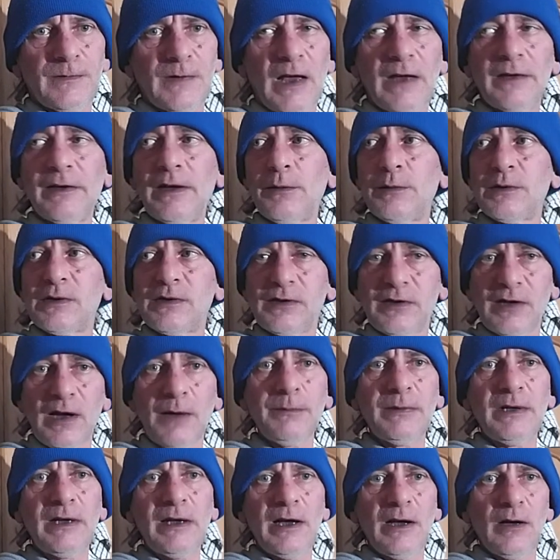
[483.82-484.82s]
And there was
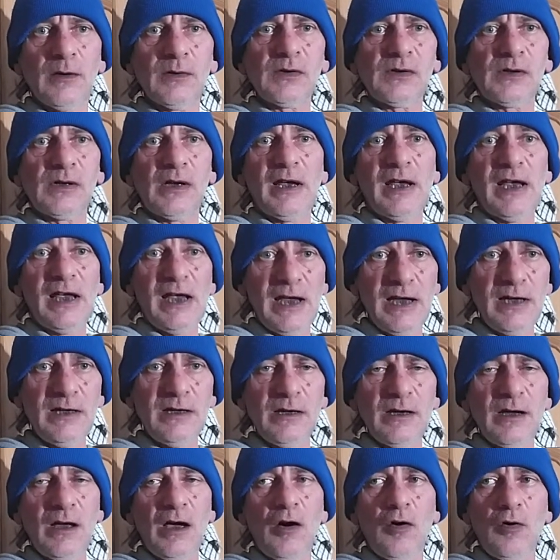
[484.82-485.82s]
somebody else
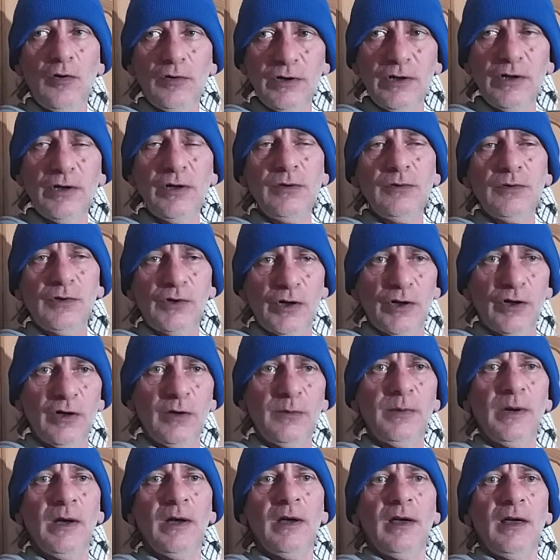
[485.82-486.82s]
on
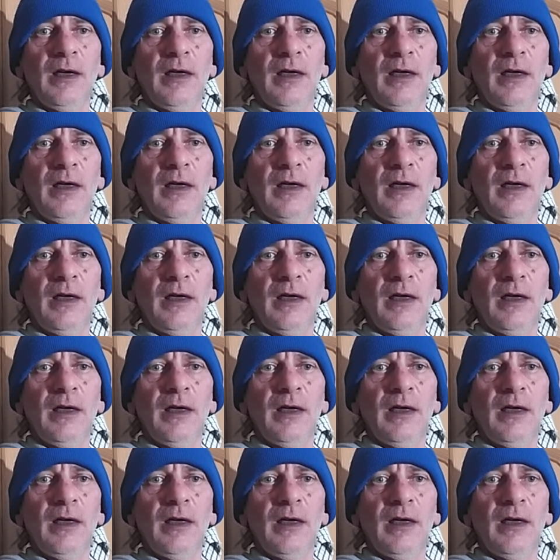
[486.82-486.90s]
YouTube